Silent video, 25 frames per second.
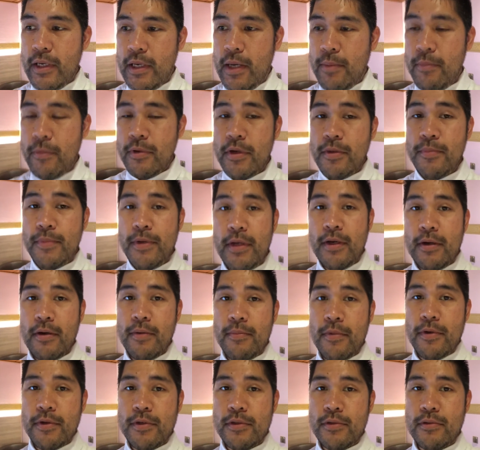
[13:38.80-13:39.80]
gonna be
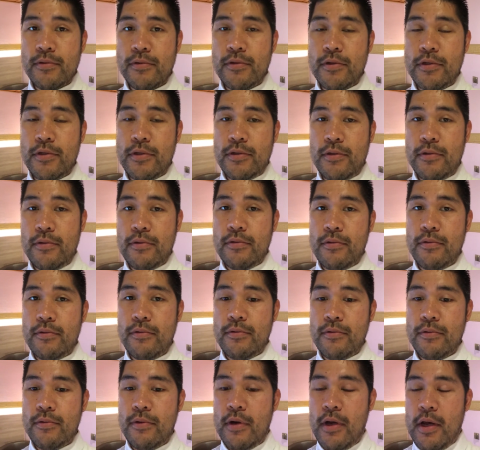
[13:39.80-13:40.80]
commercialed
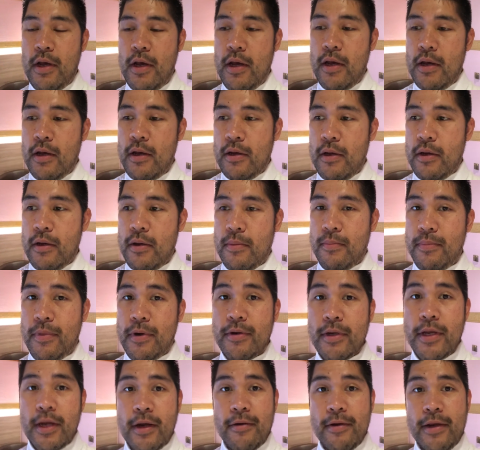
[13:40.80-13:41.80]
to
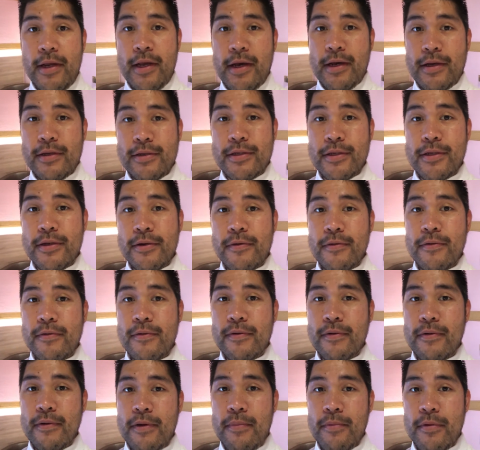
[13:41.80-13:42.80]
Bulgaria.
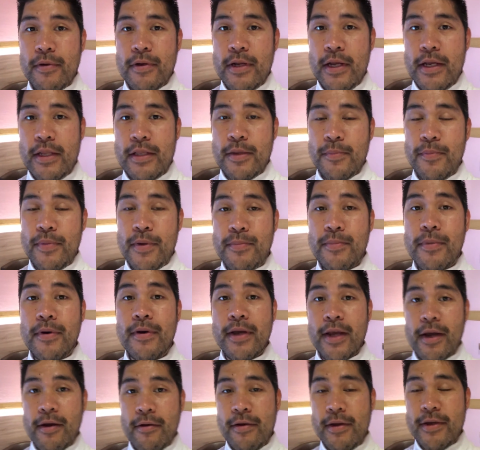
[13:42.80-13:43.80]
So I'm gonna end up in
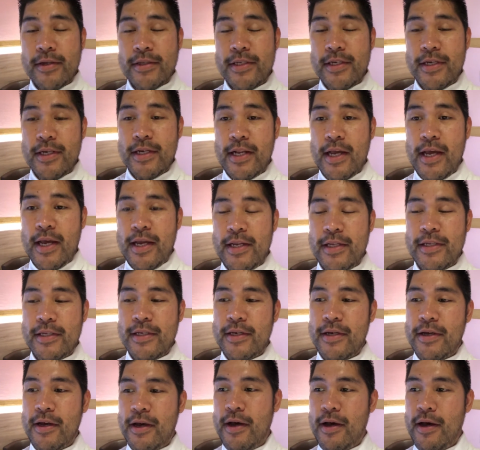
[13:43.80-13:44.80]
Bulgaria
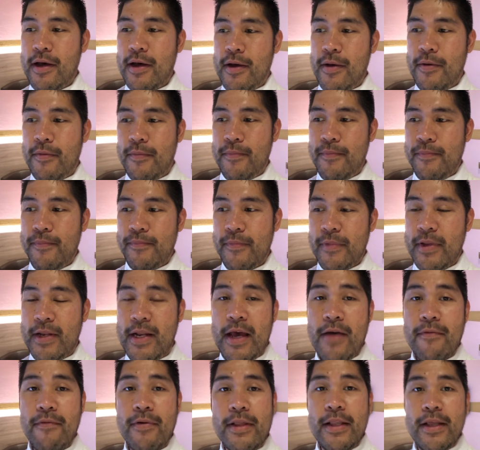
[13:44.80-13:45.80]
tonight
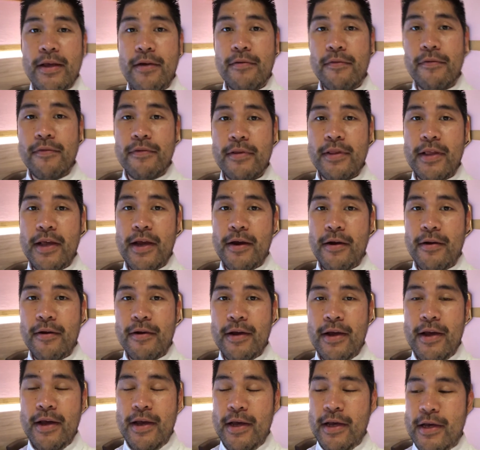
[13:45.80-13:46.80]
and have a layover there.